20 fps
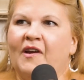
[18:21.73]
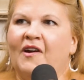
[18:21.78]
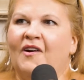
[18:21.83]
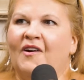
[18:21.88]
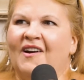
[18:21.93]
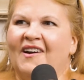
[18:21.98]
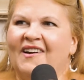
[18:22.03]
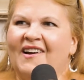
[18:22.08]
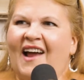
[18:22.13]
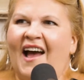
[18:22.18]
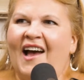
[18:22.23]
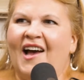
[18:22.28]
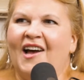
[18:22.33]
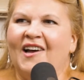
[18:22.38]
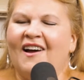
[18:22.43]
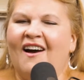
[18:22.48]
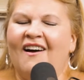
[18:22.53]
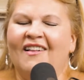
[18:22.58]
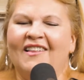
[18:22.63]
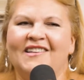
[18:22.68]
their
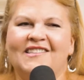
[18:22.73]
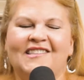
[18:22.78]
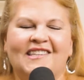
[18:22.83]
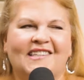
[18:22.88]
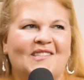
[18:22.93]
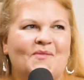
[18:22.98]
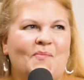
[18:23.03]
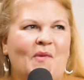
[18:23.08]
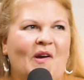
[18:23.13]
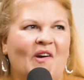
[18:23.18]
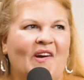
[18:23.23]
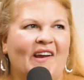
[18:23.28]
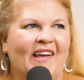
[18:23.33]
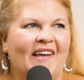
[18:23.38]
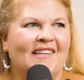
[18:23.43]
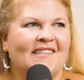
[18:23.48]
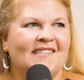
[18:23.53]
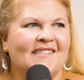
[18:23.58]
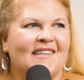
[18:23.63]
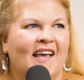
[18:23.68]
college experience.